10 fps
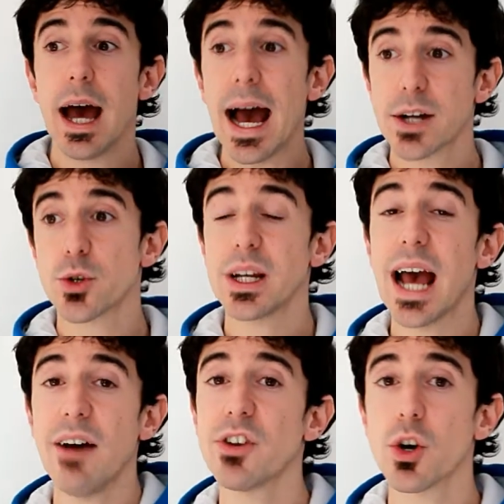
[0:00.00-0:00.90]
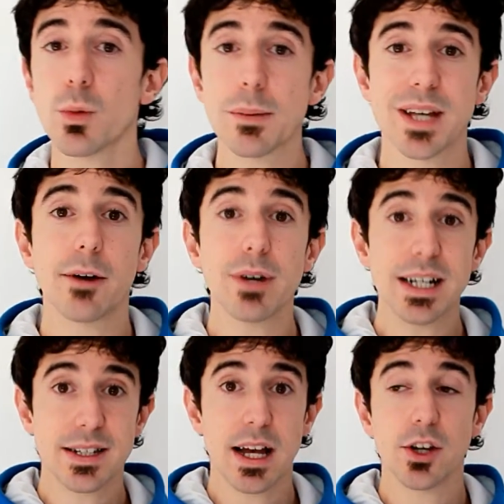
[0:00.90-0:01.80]
actually having your website
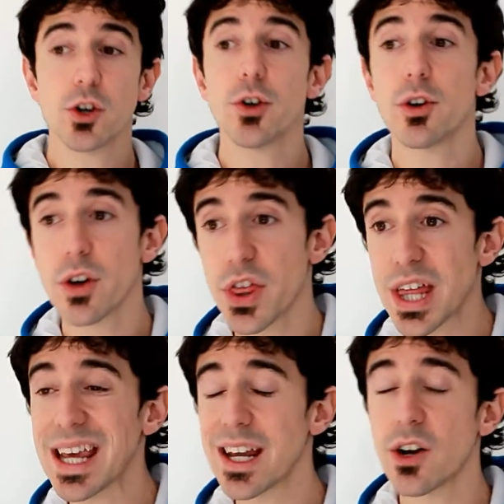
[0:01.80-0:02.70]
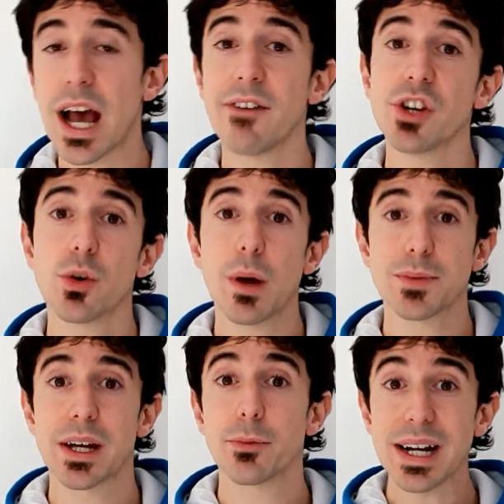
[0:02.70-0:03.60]
redesigned, or you're thinking on having your
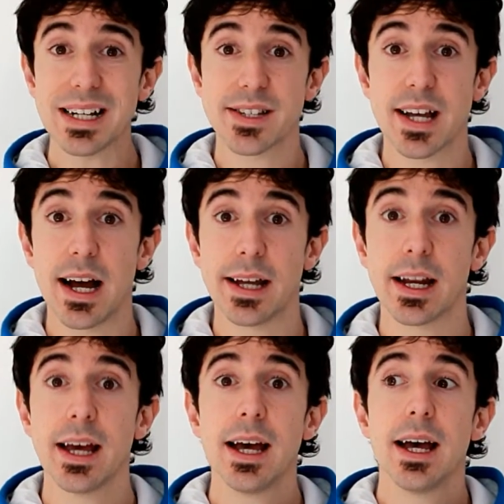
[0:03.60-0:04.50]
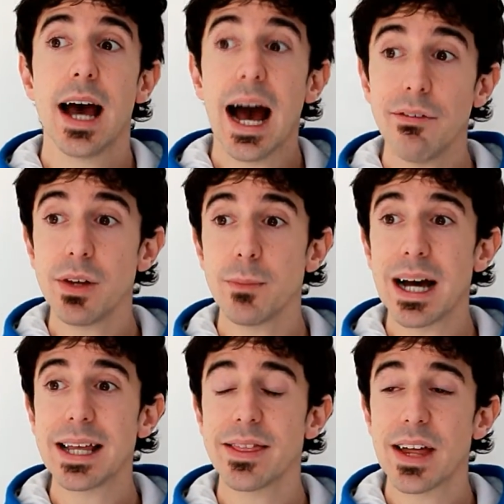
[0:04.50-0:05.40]
website redesigned, have in
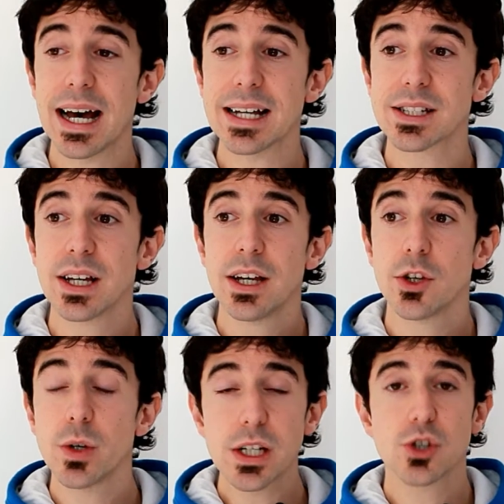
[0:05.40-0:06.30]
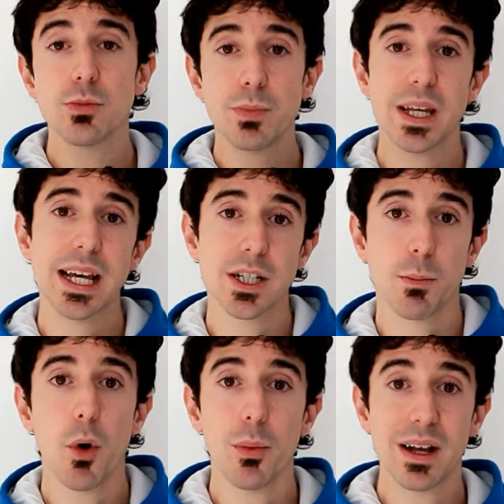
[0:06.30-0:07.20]
mind that you need to be as
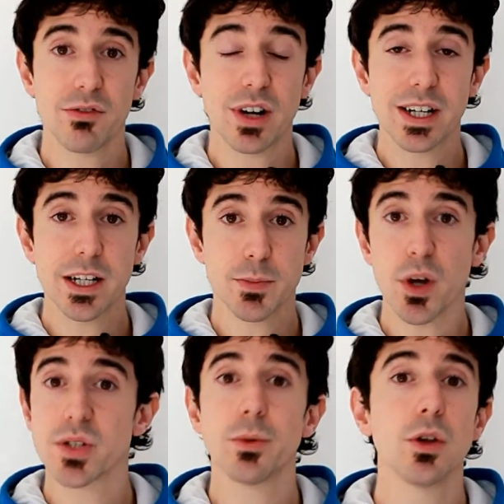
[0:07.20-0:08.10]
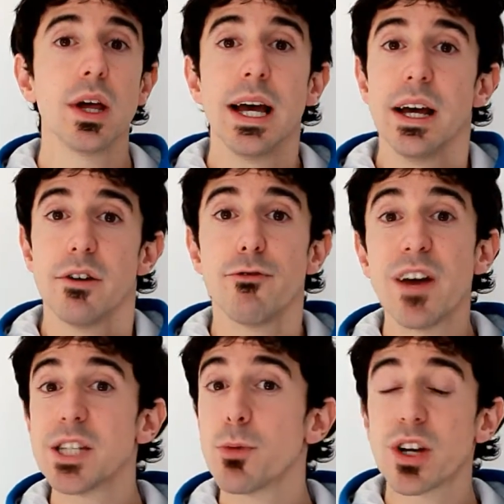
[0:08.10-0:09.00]
mobile friendly as possible.
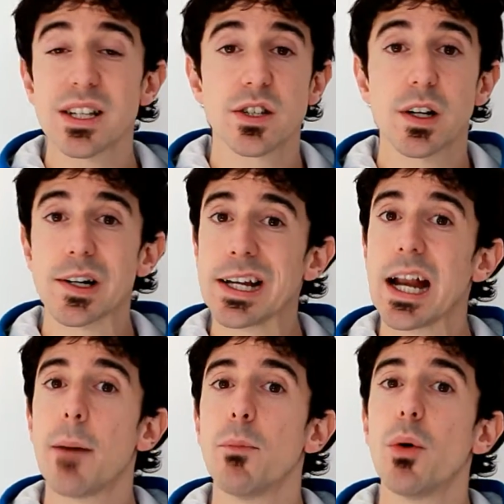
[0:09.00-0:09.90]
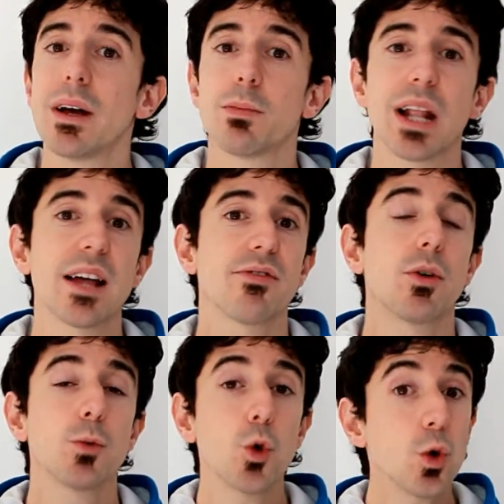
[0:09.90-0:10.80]
Facebook is turning a mobile
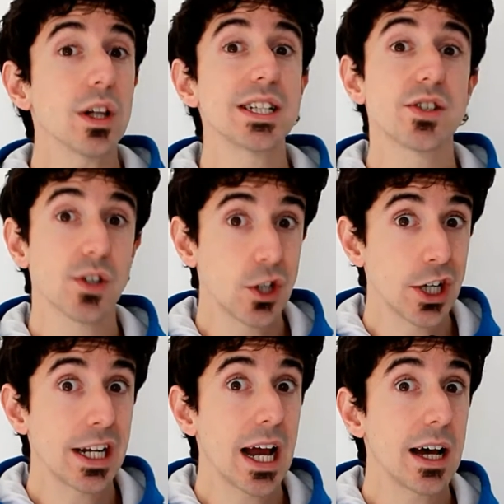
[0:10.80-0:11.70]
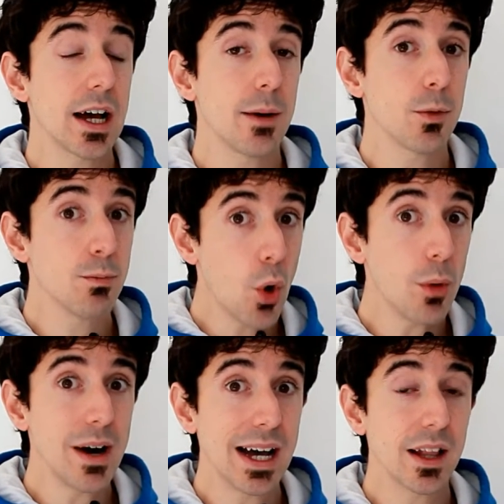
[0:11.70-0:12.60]
platform. Google is turning a
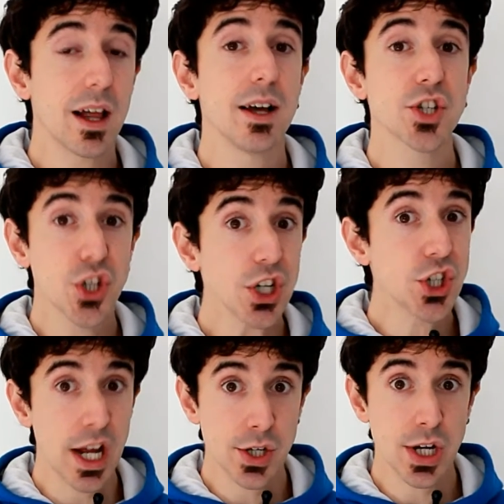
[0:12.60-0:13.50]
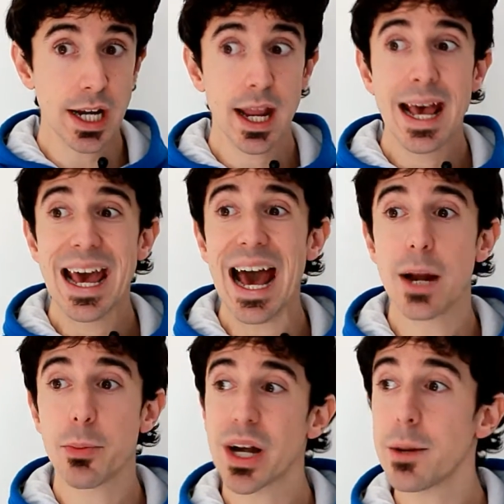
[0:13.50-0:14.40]
mobile search engine,
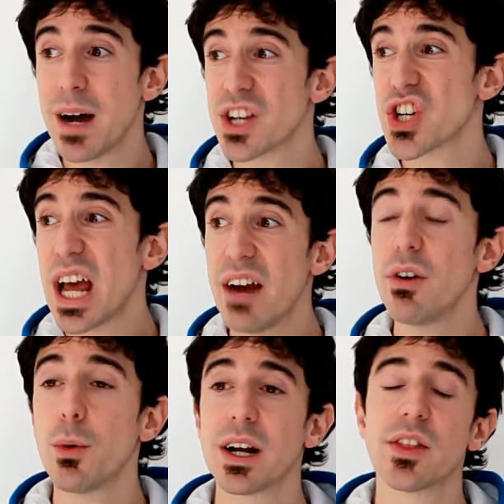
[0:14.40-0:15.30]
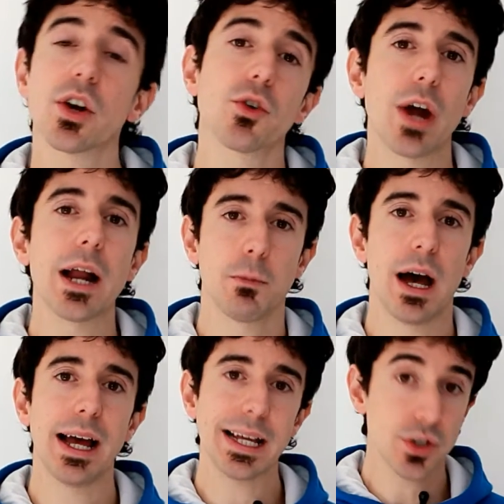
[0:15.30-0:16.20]
and pretty much everyone and their
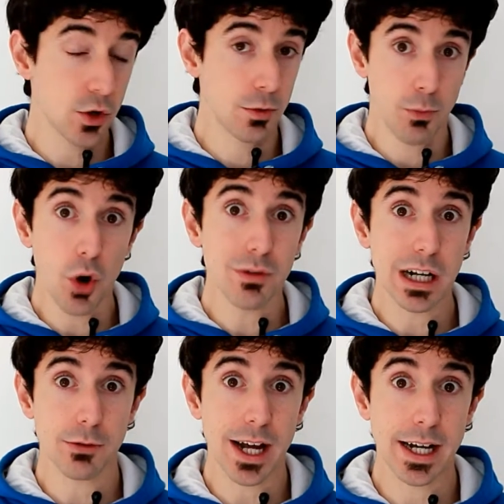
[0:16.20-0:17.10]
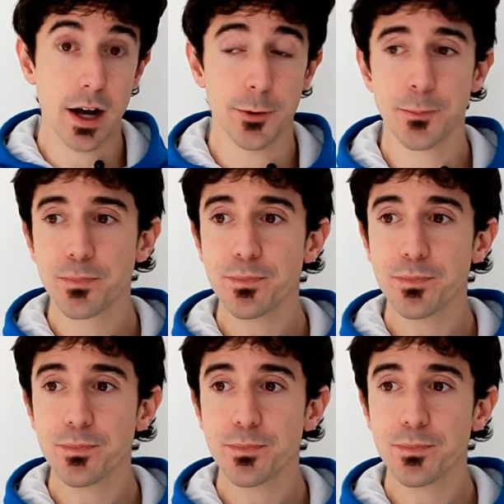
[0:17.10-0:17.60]
grandma is on mobile right now.